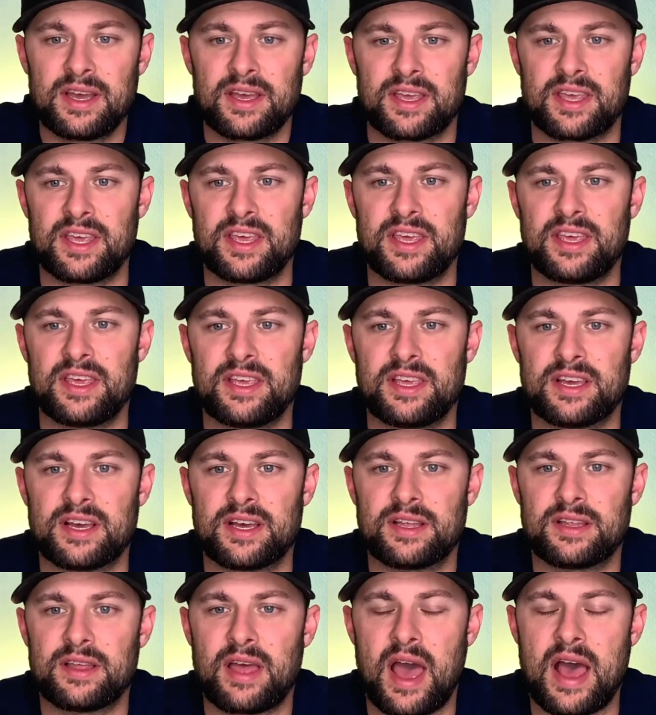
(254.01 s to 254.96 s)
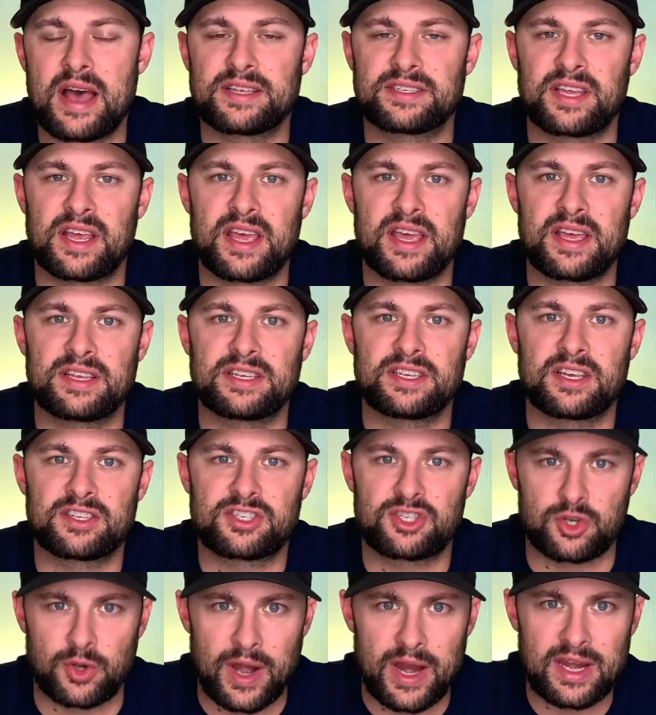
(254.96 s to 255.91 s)
He has a
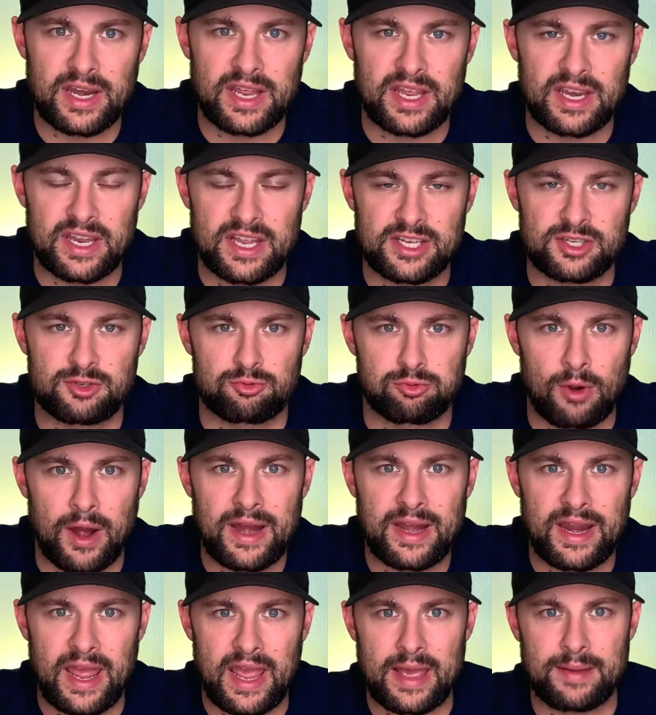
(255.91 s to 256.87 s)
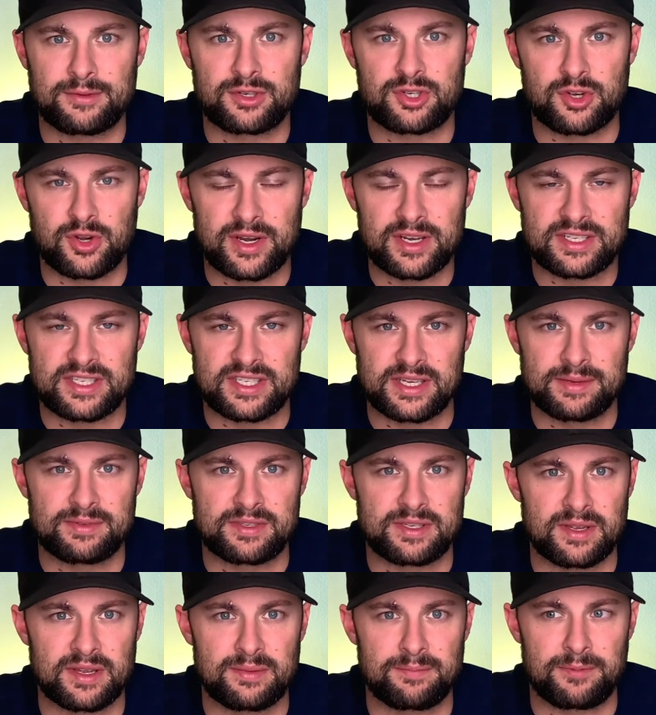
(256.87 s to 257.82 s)
strain in his right hamstring,
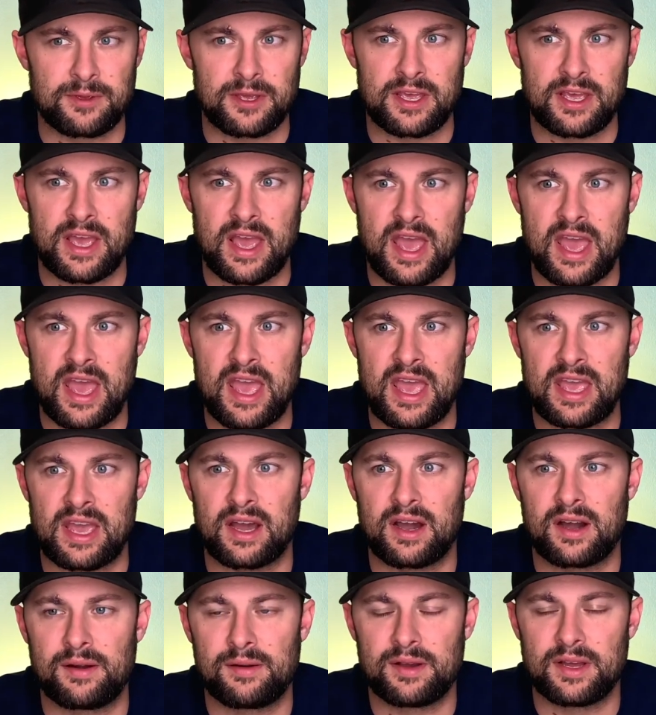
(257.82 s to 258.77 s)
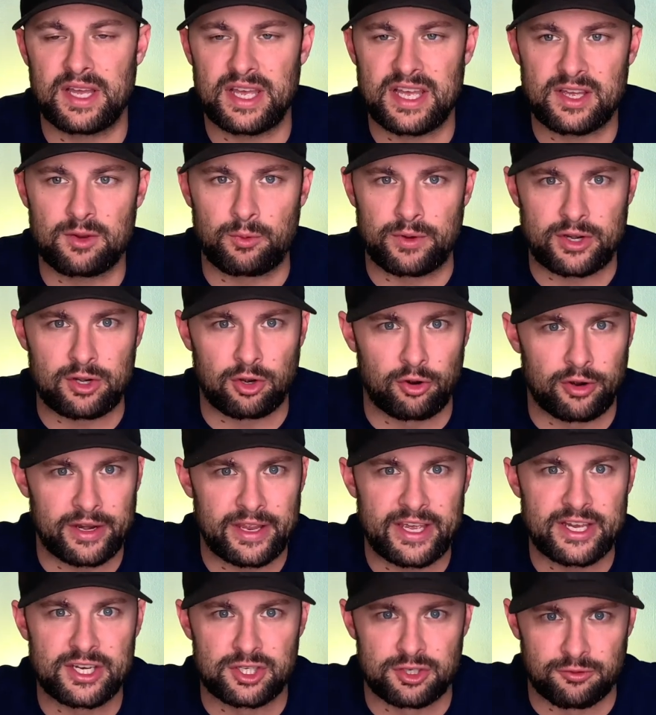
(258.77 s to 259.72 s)
seems to be a
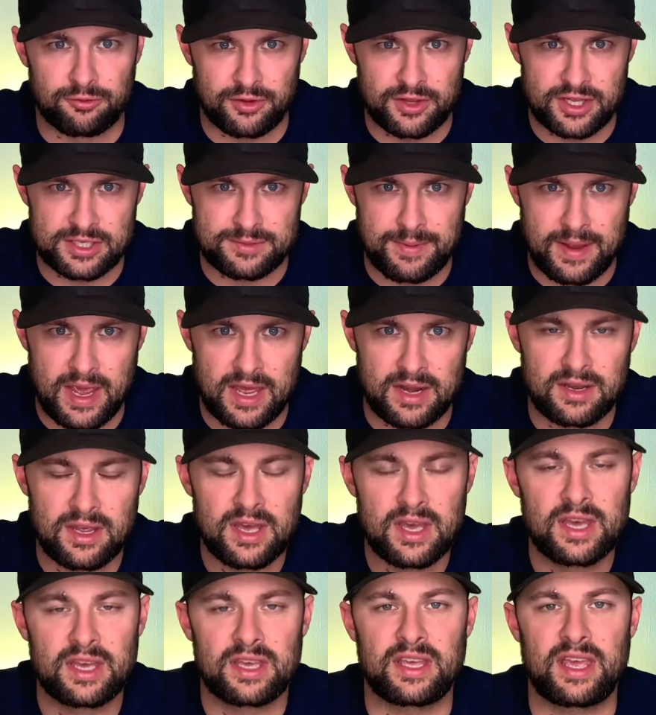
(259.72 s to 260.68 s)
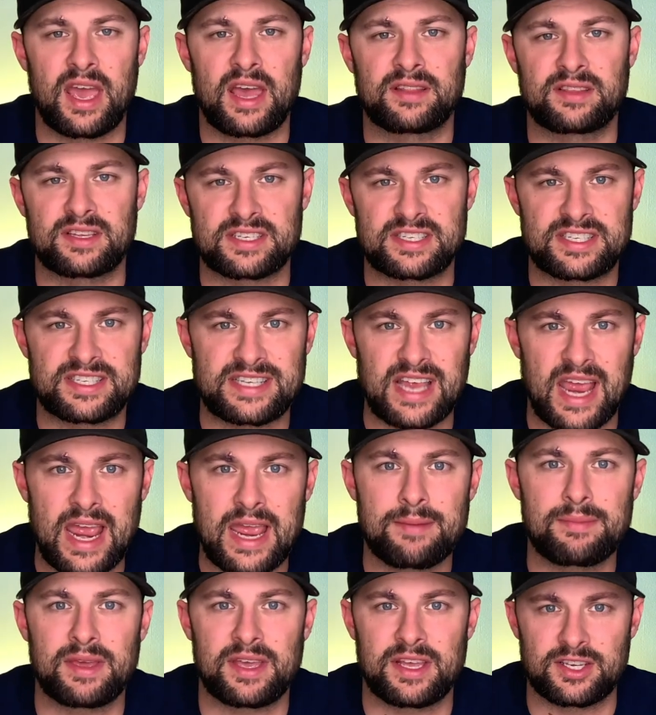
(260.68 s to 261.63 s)
recurring issue for this man. He had the
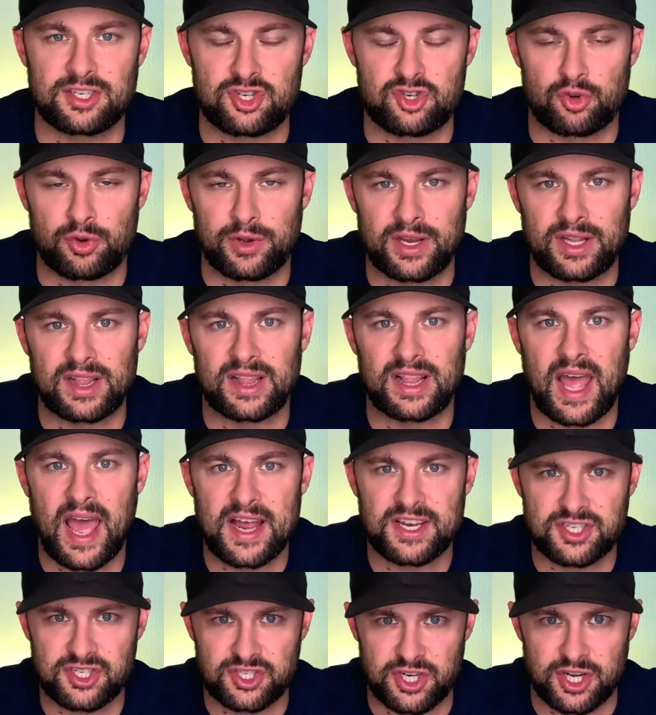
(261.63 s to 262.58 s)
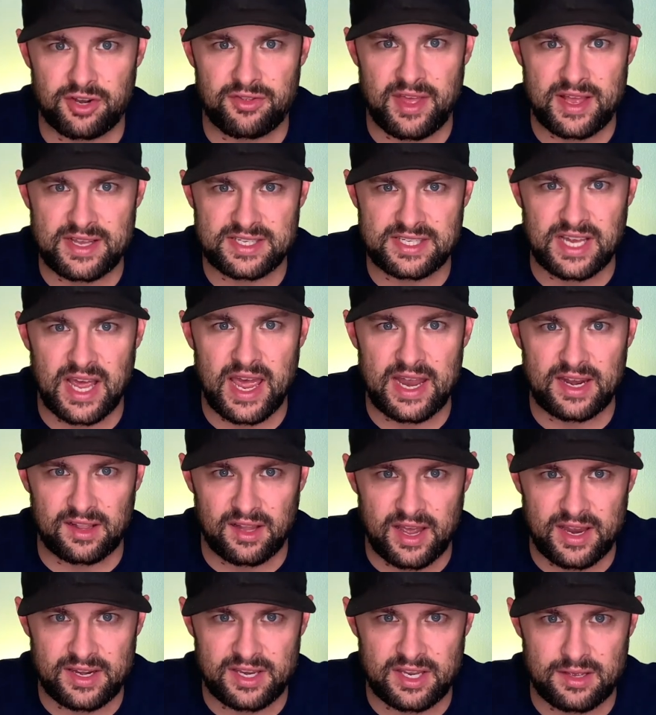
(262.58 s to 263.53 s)
same injury last year that
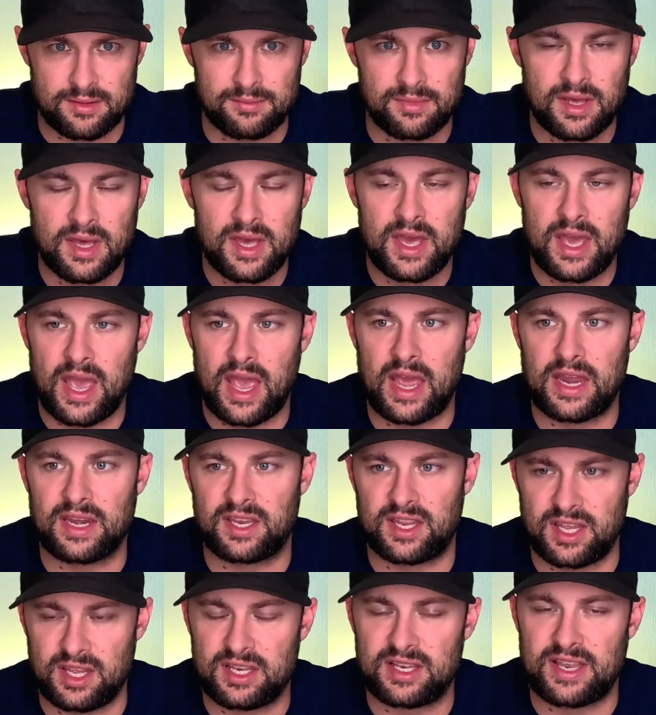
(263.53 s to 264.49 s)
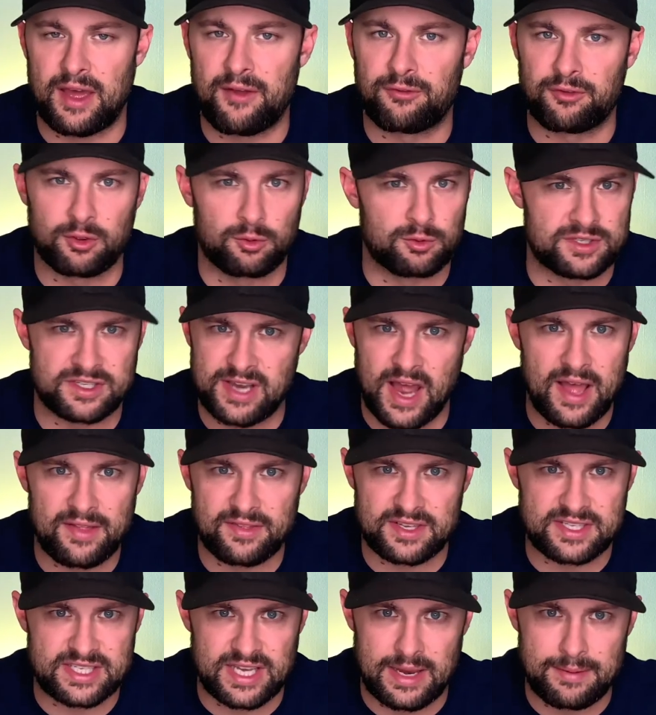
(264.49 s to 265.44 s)
sidelined him, and he definitely was not
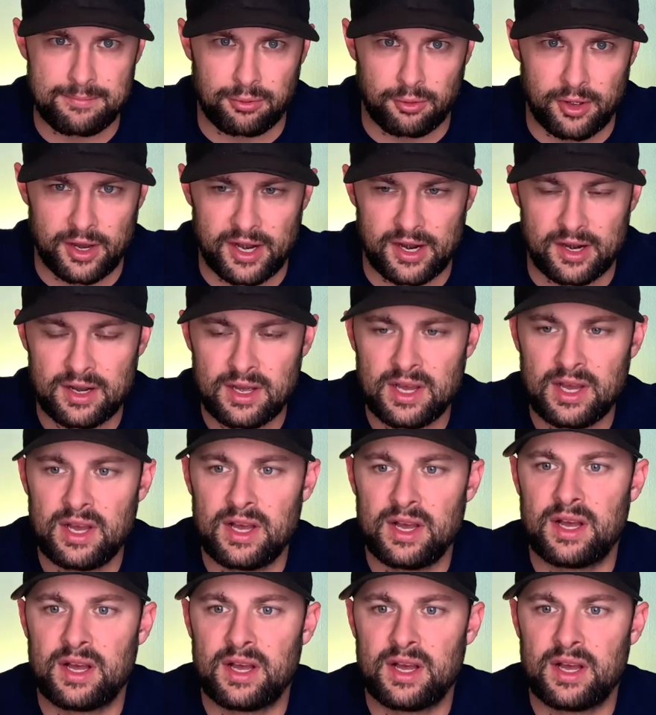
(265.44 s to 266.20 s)
the same player.